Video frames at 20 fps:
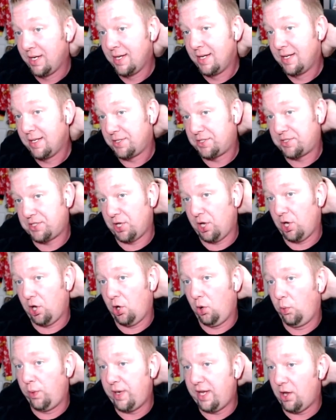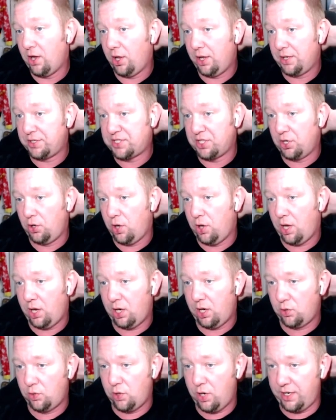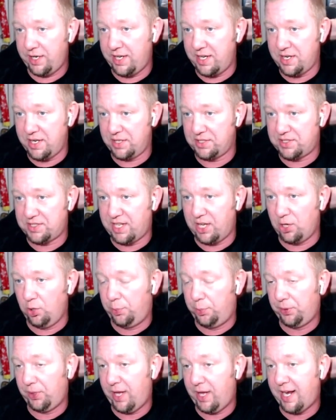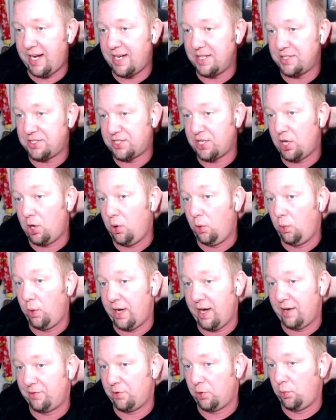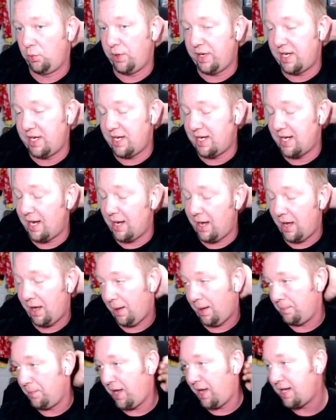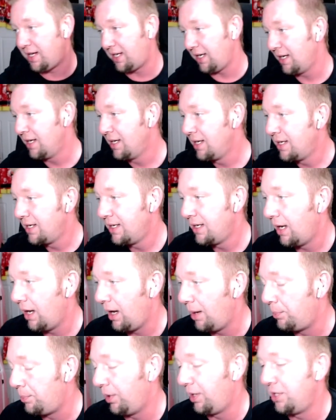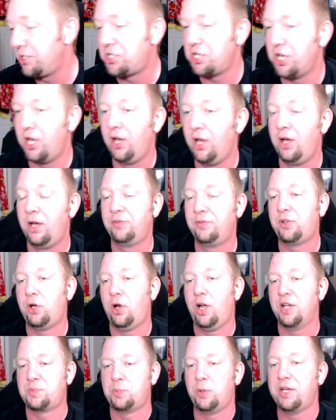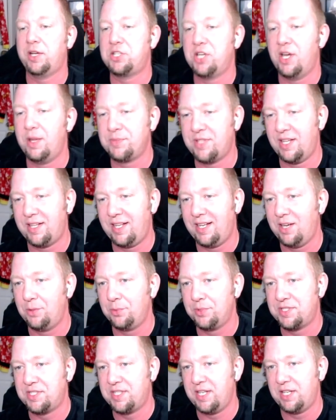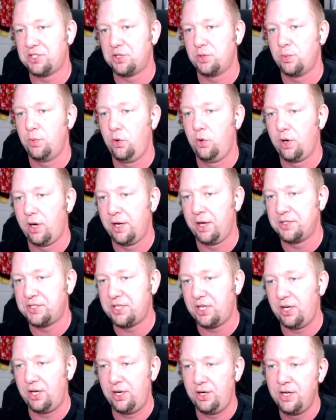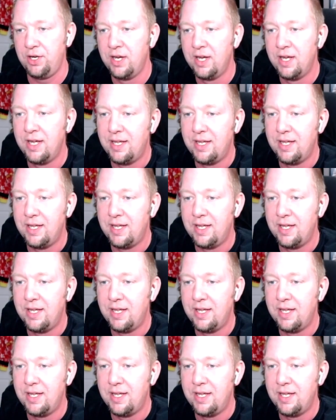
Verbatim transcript: So we also are running his skill plate. So whenever we uh, make a bunch of crossbreak gems. I think it was six or more in a turn.